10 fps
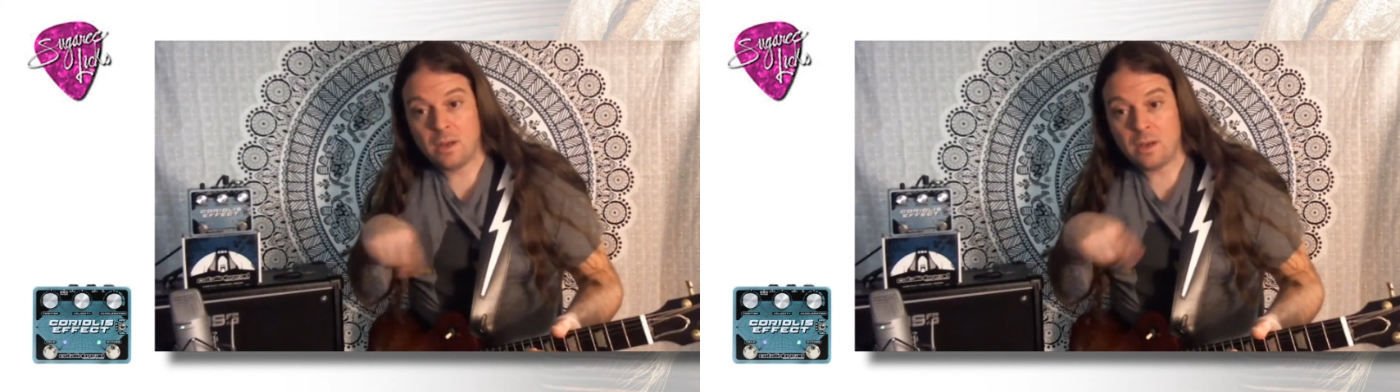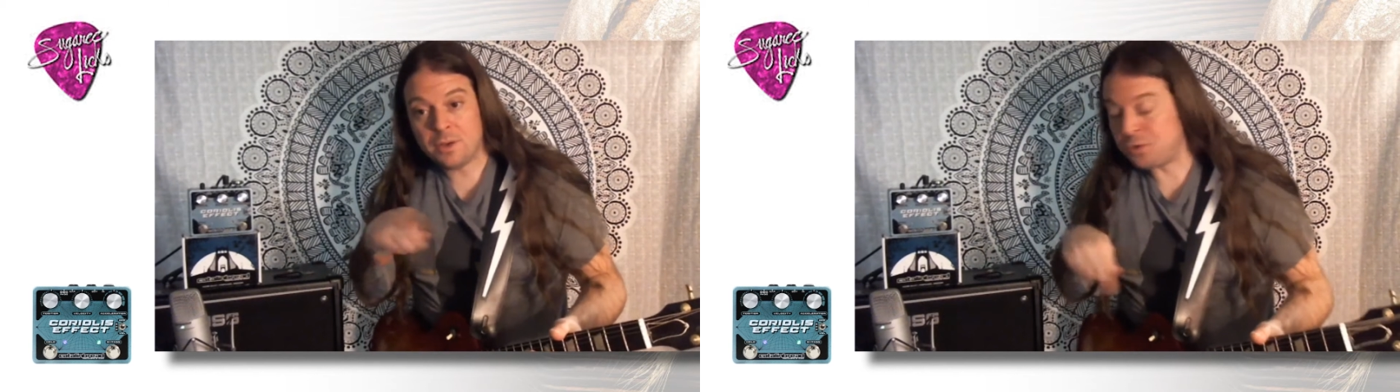
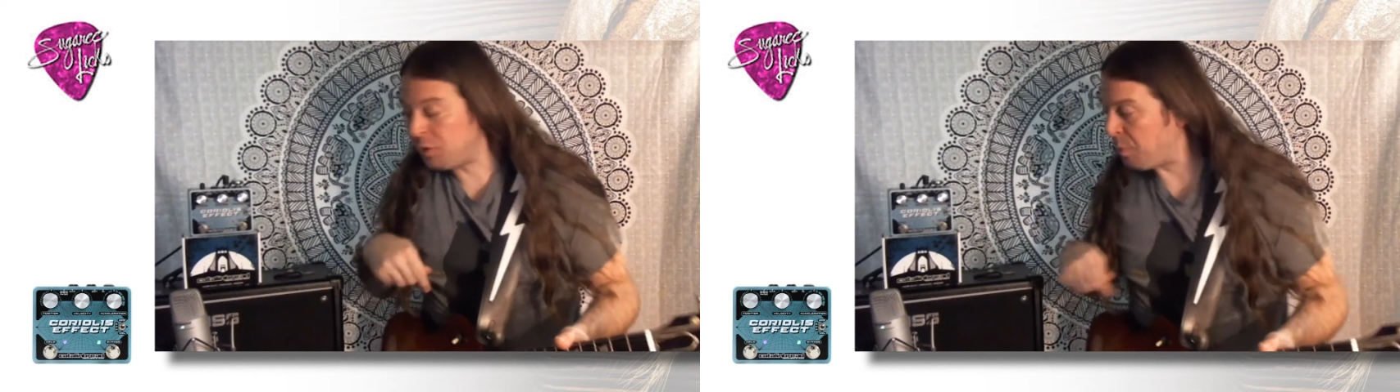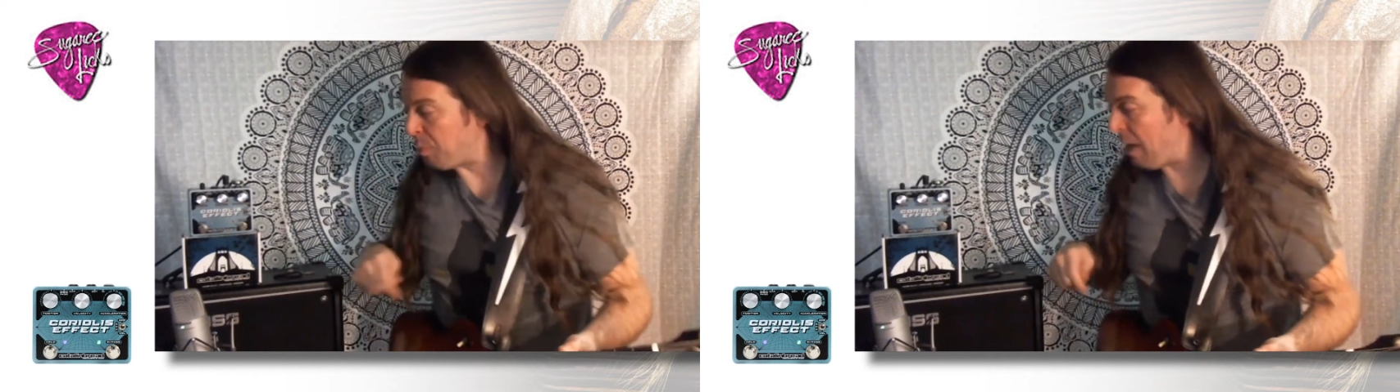a
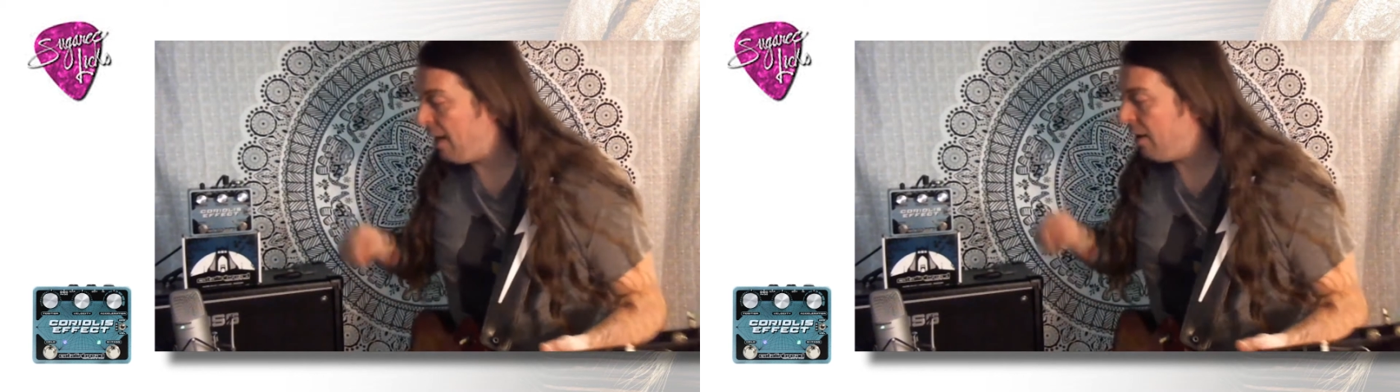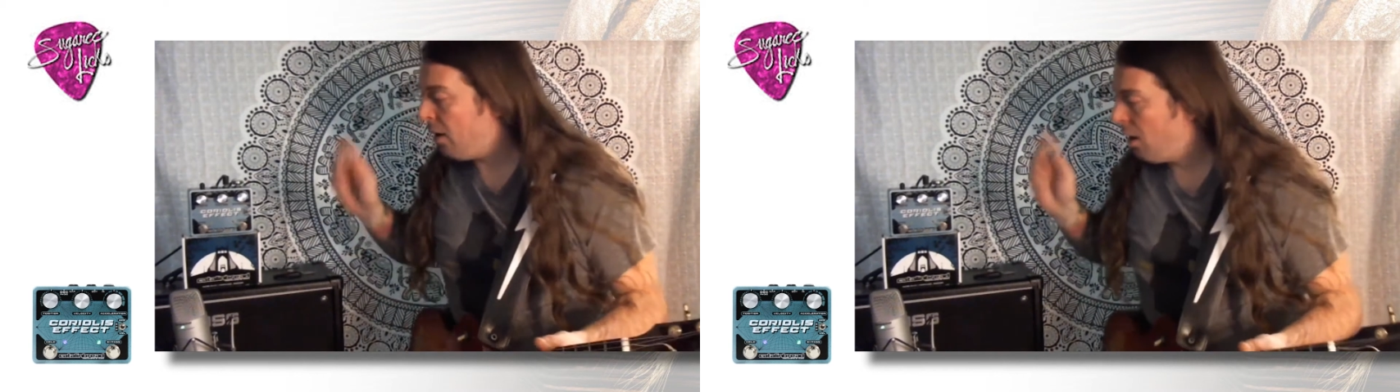
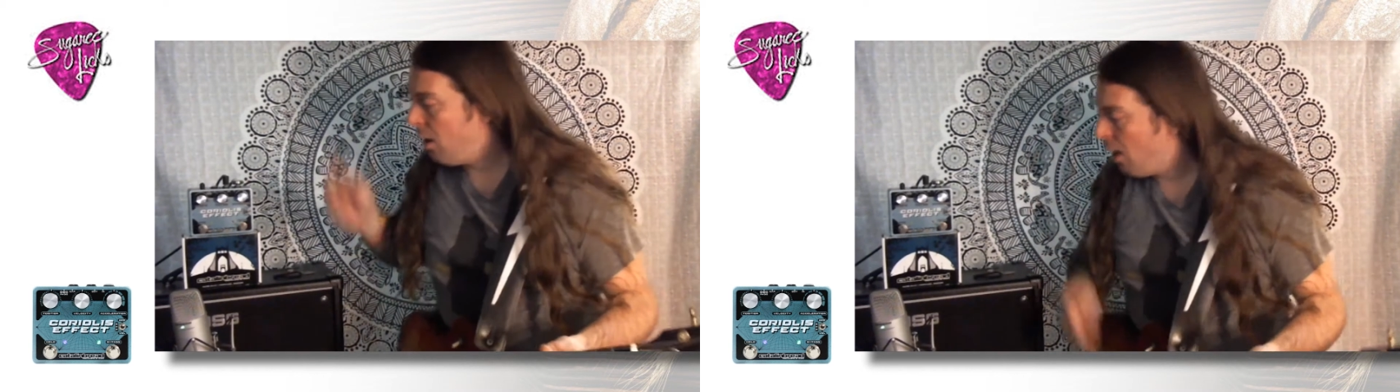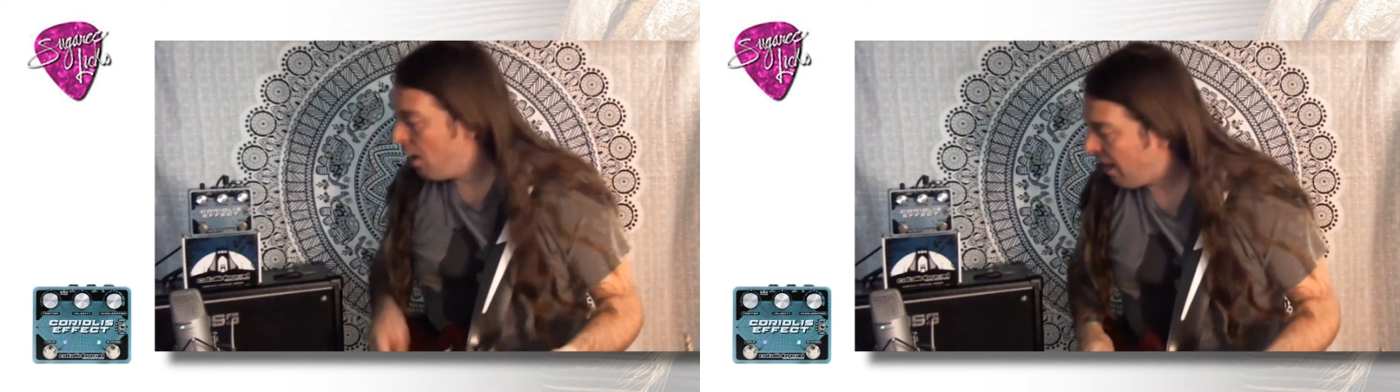spin.
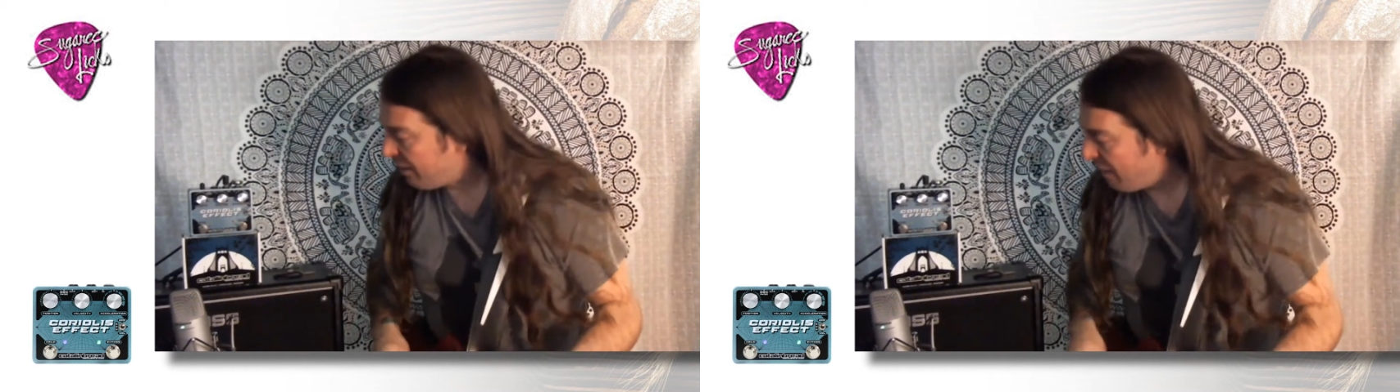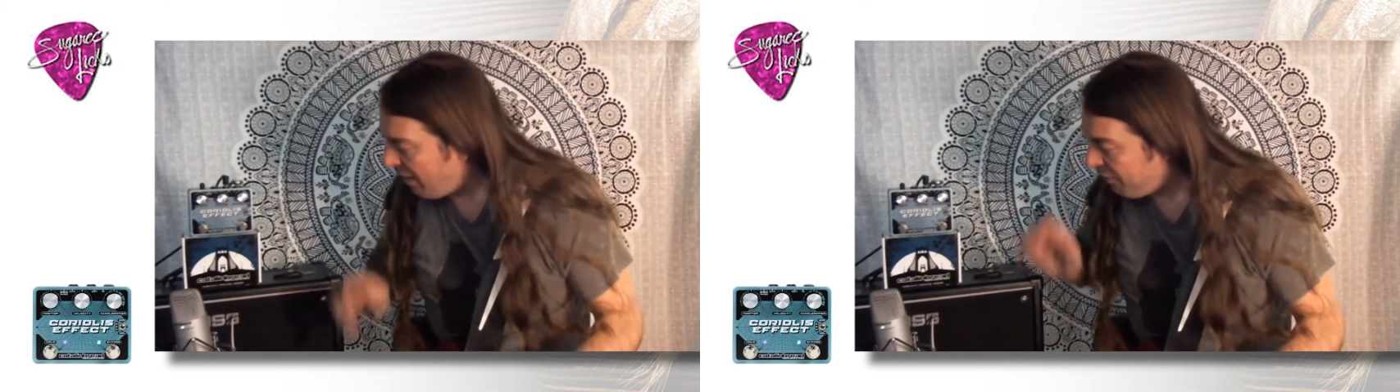
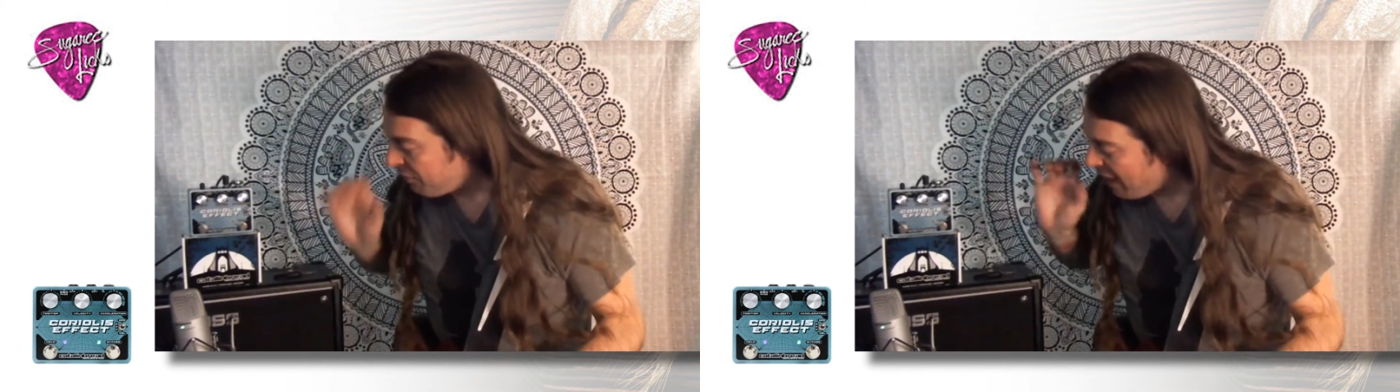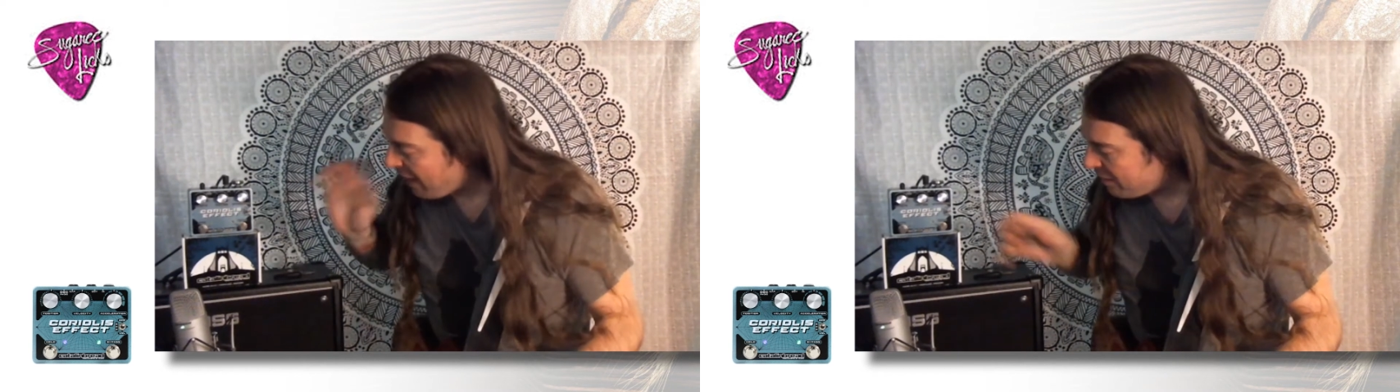I've
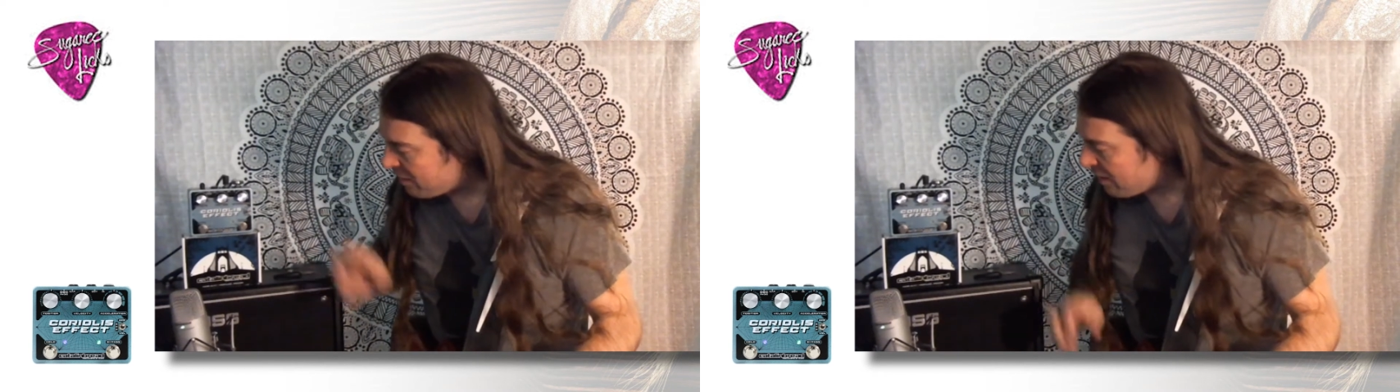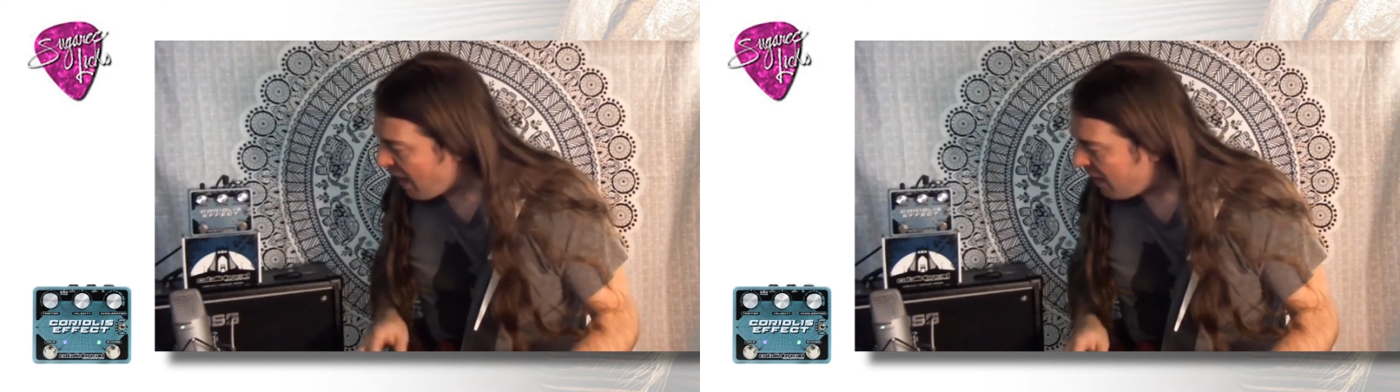got this
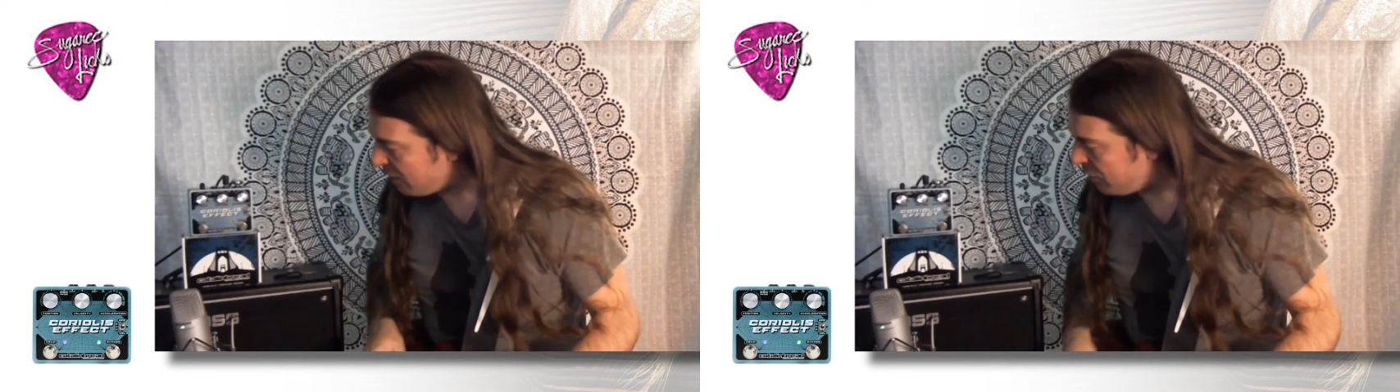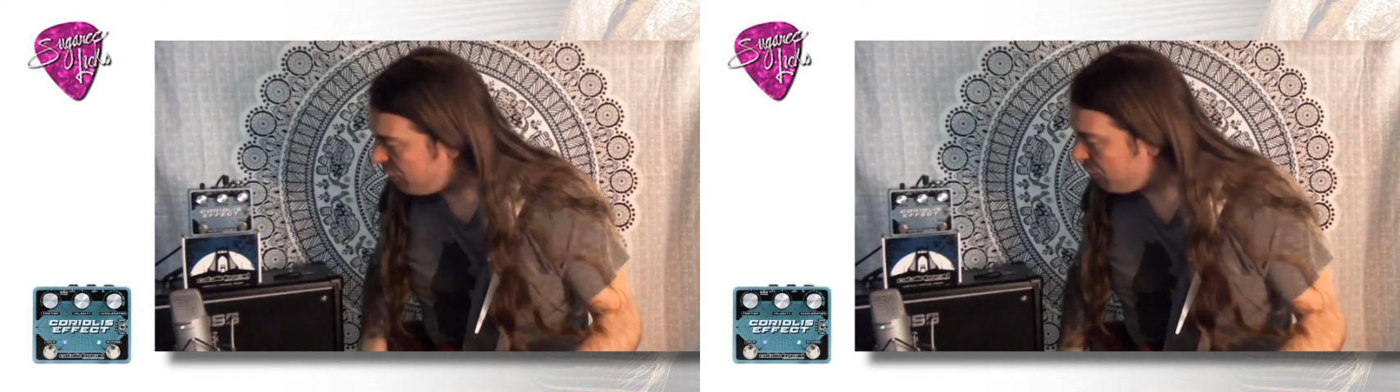dialed to